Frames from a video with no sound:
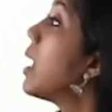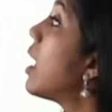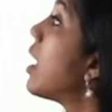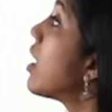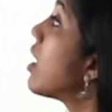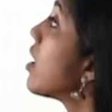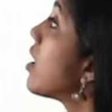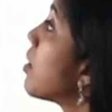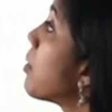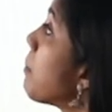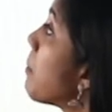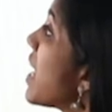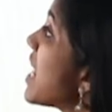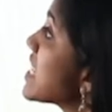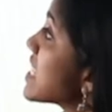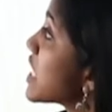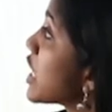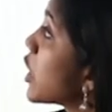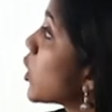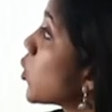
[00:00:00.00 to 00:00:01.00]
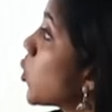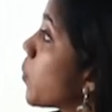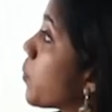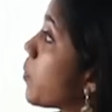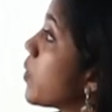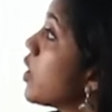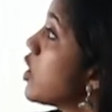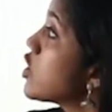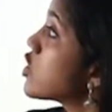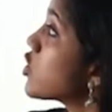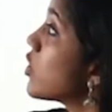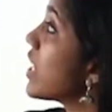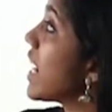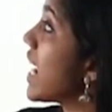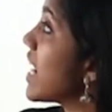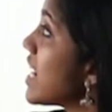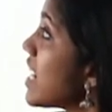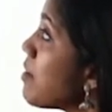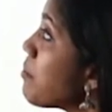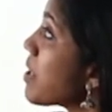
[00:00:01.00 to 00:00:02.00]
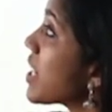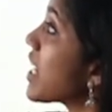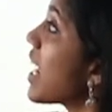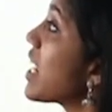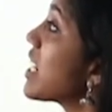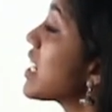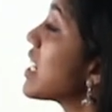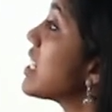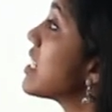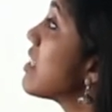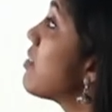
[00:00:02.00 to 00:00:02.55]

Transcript: uh, mass group. So any mechanical